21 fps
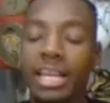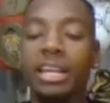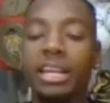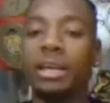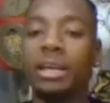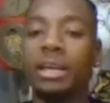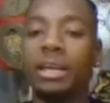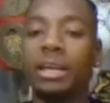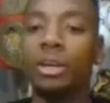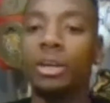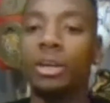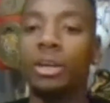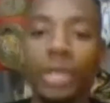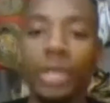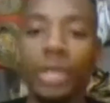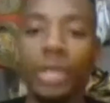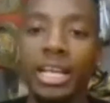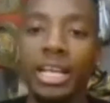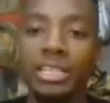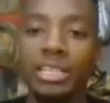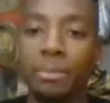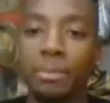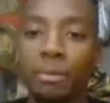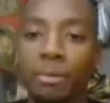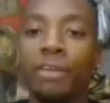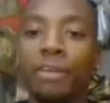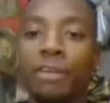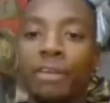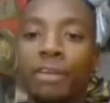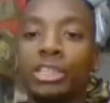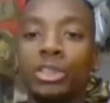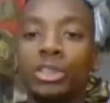In the ring as a
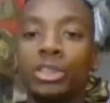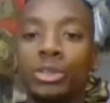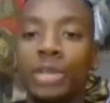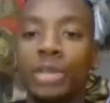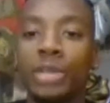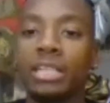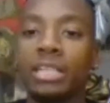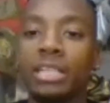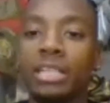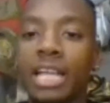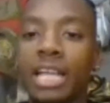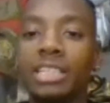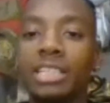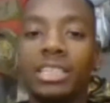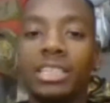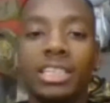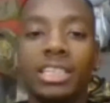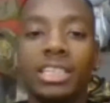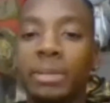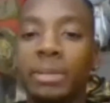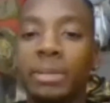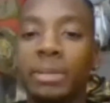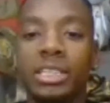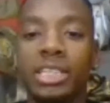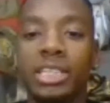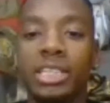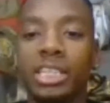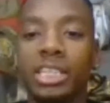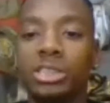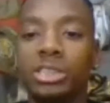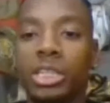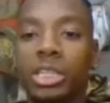professional, that's
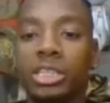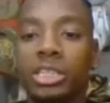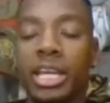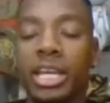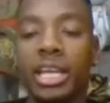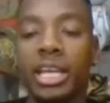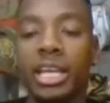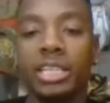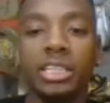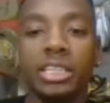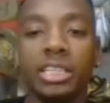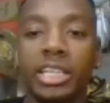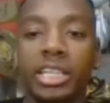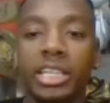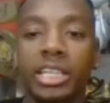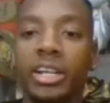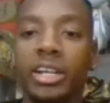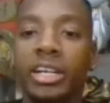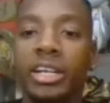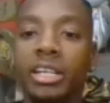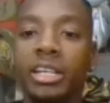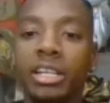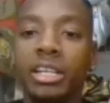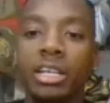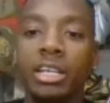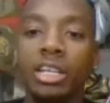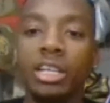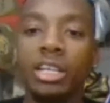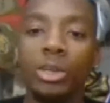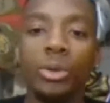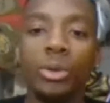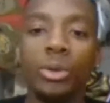experience that you just can't sit there and
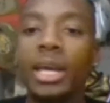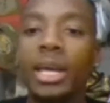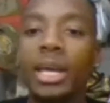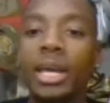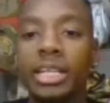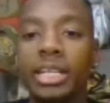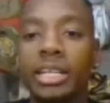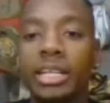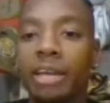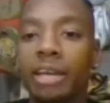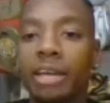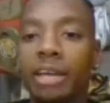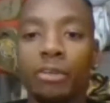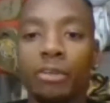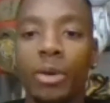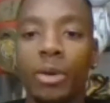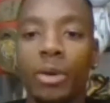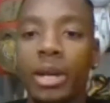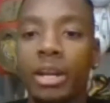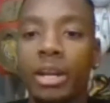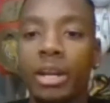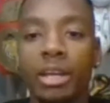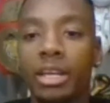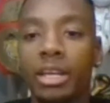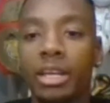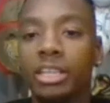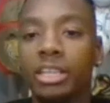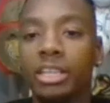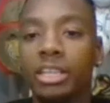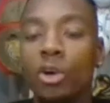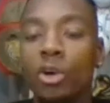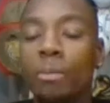you can't take that for granted
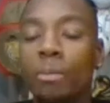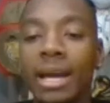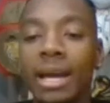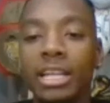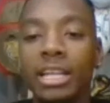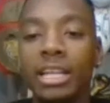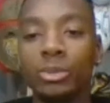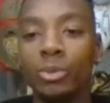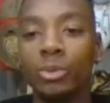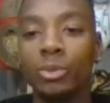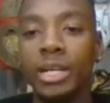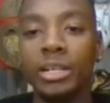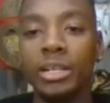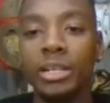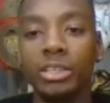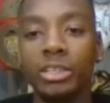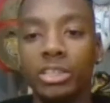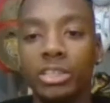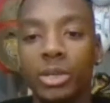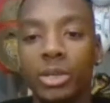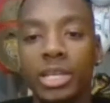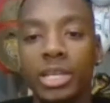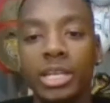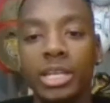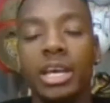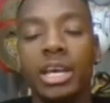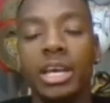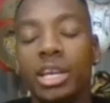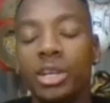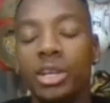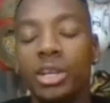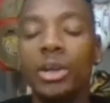against nobody's record. So
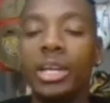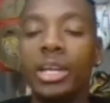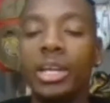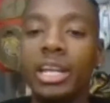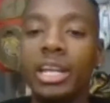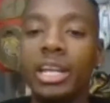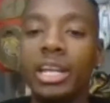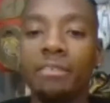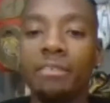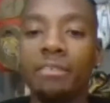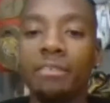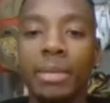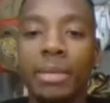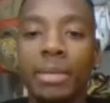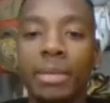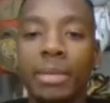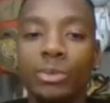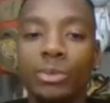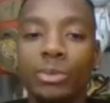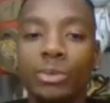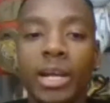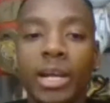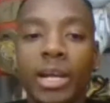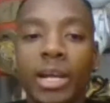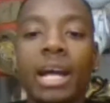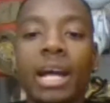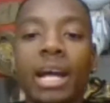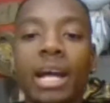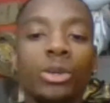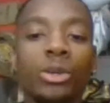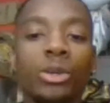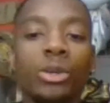he didn't have the best record,
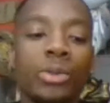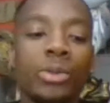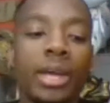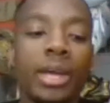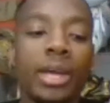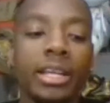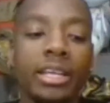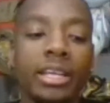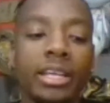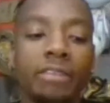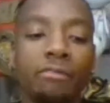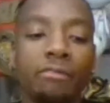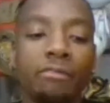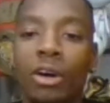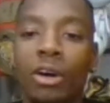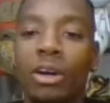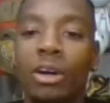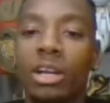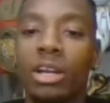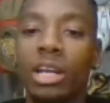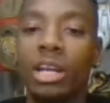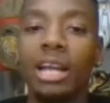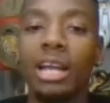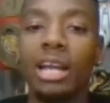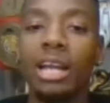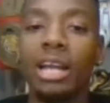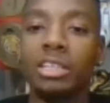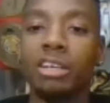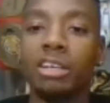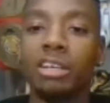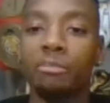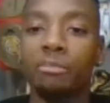but I knew that he fought a lot
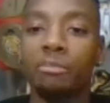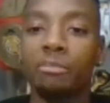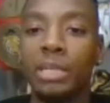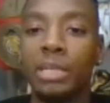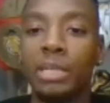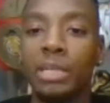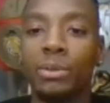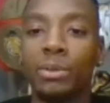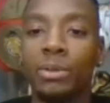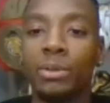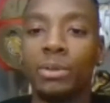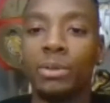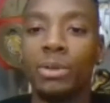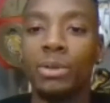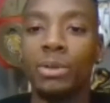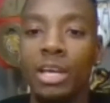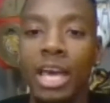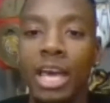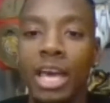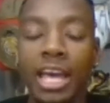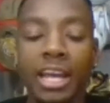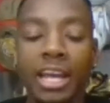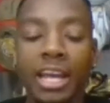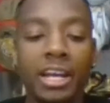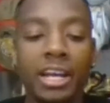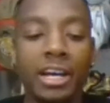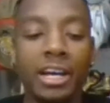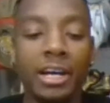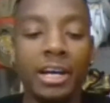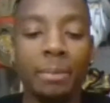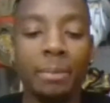of tough people, and